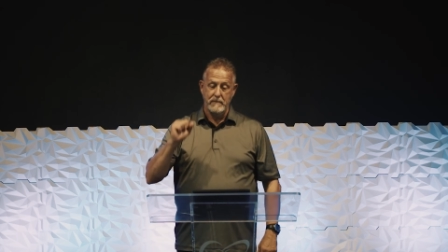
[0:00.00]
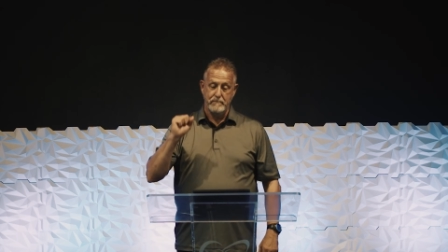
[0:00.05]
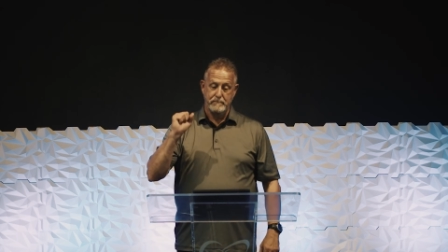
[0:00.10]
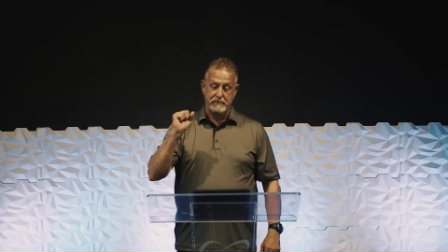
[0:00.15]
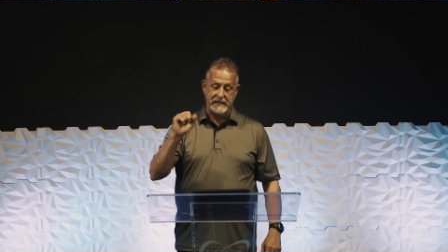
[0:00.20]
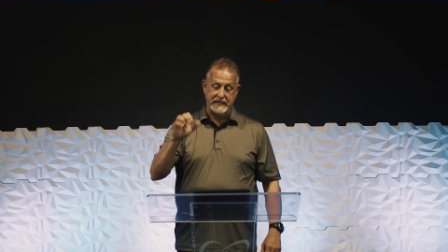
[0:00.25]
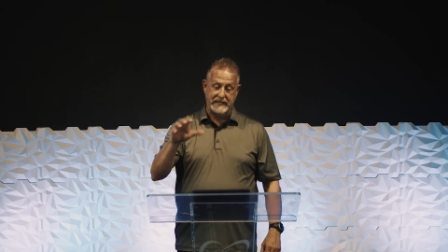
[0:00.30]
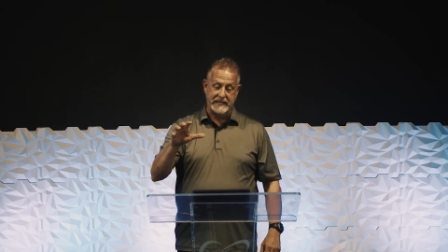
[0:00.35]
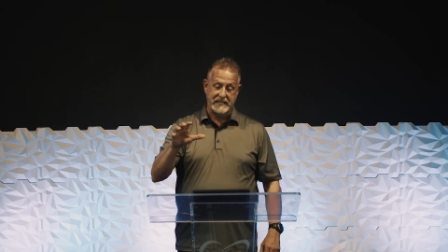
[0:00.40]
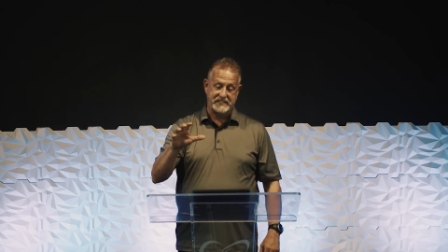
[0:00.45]

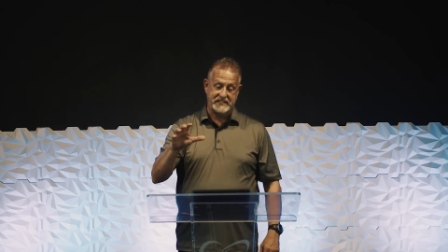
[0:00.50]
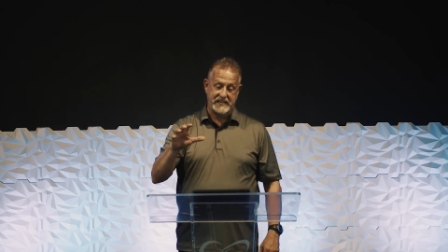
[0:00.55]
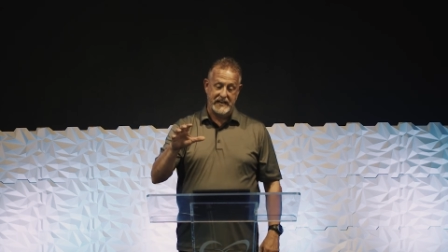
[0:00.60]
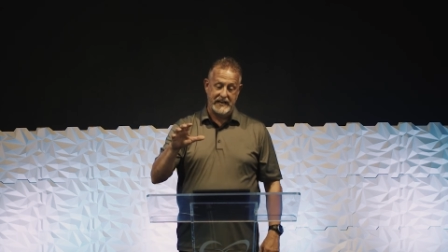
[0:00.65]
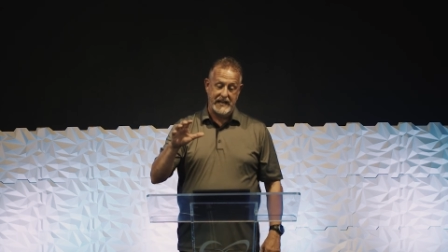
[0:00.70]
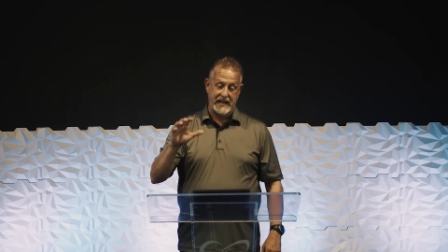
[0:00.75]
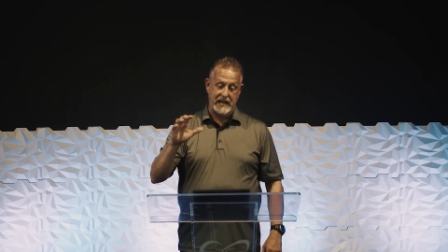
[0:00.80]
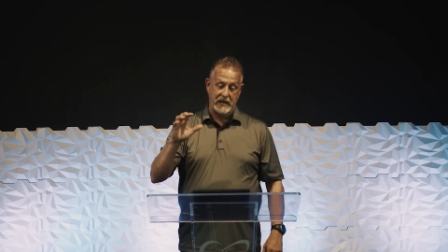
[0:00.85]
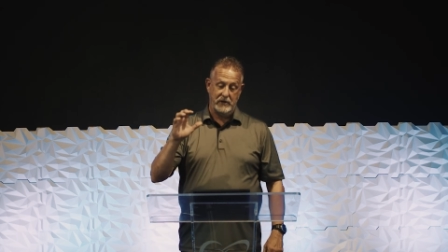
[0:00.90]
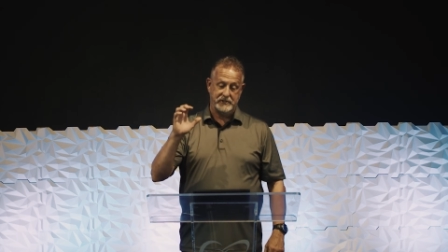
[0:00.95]
beat against
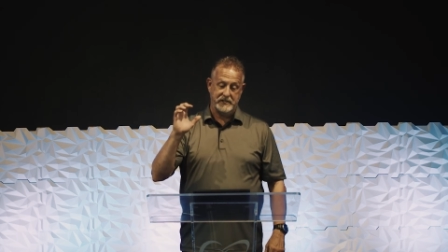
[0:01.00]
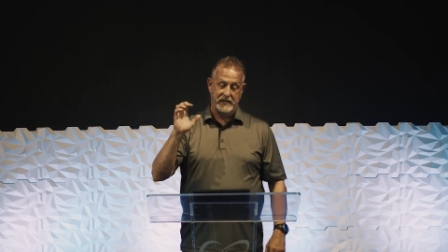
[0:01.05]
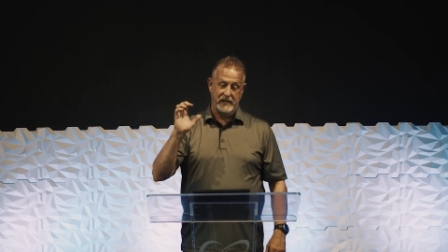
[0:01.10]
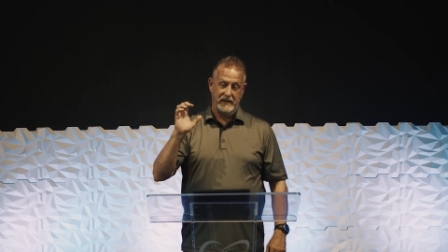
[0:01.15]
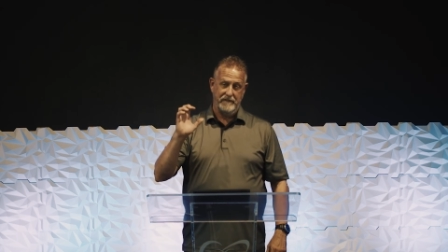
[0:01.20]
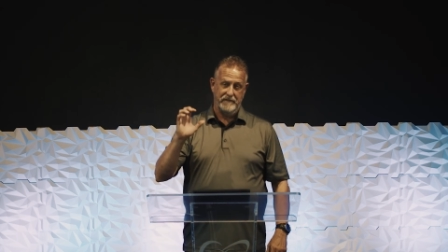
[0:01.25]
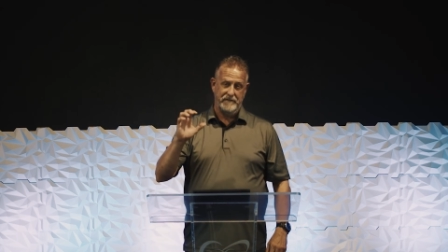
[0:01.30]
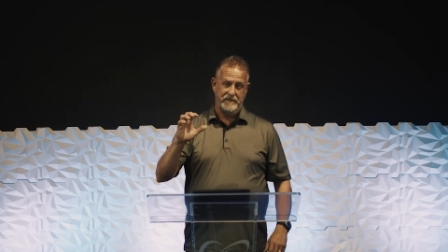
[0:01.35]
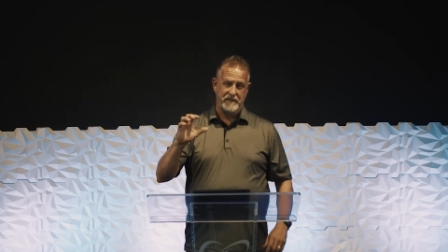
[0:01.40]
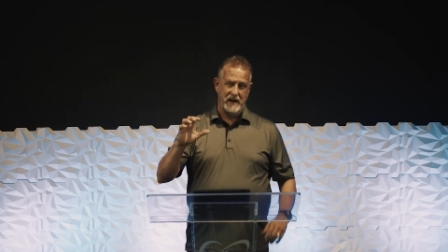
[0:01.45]
that house, and
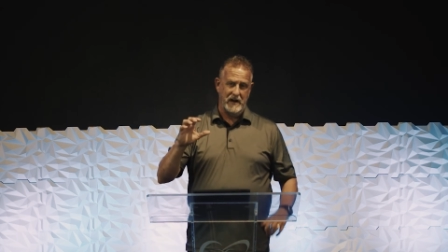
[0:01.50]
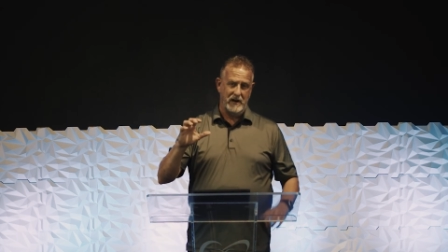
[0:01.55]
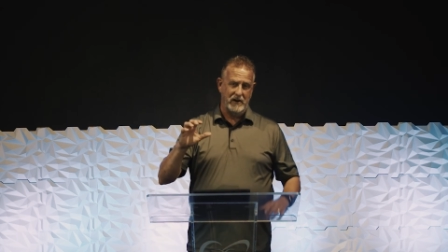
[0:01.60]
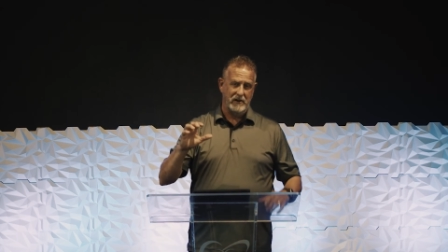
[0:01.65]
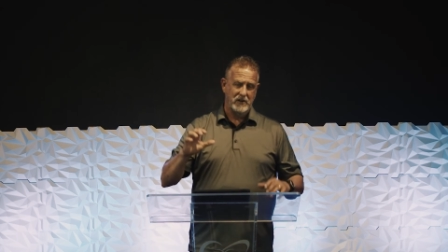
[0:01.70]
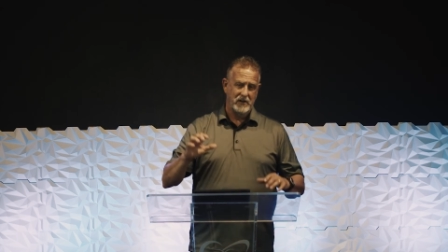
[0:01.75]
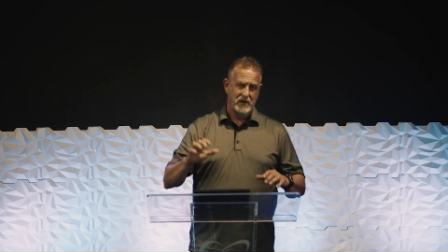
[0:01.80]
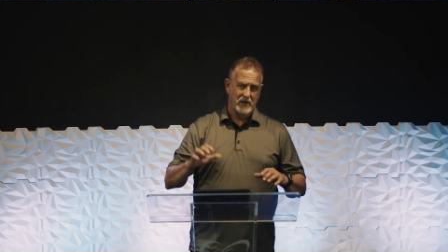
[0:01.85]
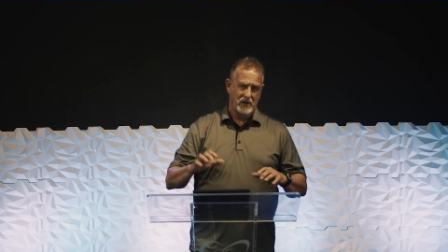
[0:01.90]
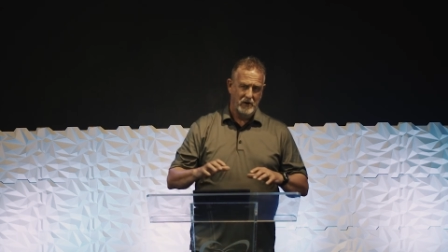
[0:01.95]
it
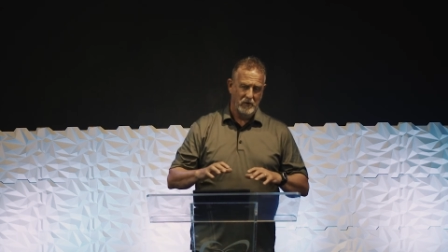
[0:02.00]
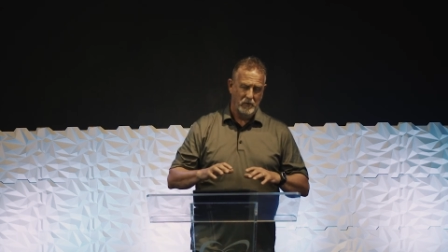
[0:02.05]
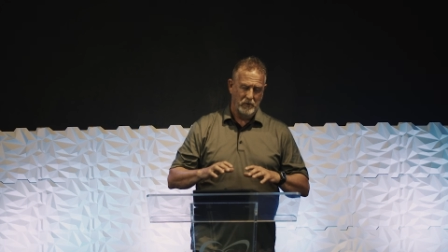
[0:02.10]
fell